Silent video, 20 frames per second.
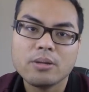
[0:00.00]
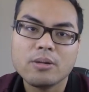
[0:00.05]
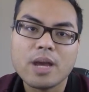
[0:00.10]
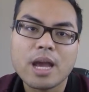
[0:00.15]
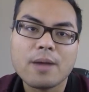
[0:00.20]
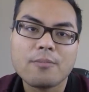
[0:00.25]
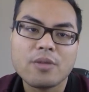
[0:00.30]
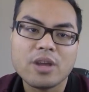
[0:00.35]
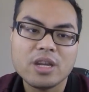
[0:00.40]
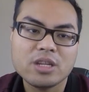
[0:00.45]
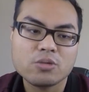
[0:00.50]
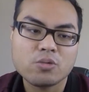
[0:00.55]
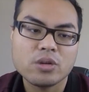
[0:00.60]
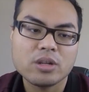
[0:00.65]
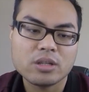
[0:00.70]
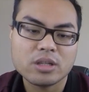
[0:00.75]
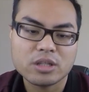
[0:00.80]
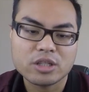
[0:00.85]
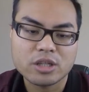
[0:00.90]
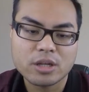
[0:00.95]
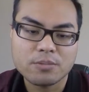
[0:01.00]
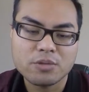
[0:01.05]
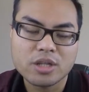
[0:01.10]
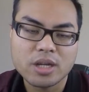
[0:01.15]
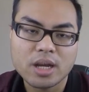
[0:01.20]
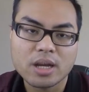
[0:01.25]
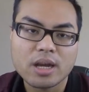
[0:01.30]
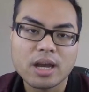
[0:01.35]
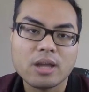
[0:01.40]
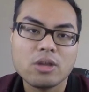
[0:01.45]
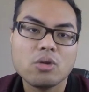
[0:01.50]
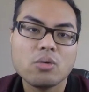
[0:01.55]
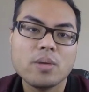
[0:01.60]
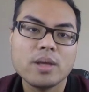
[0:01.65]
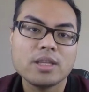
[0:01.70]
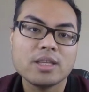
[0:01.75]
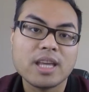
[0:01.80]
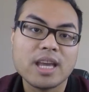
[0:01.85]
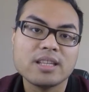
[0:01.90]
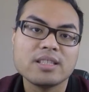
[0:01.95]
You have each week subject and you'll
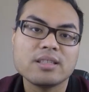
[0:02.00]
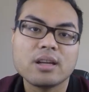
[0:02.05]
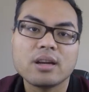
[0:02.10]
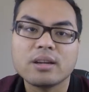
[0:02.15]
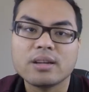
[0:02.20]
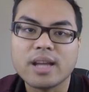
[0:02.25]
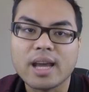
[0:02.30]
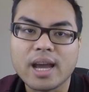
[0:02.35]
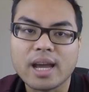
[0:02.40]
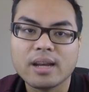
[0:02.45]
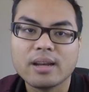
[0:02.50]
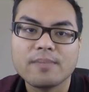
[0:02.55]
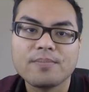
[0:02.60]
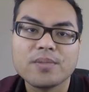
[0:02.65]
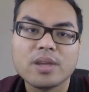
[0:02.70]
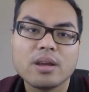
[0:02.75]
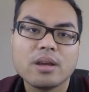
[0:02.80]
be tested on that.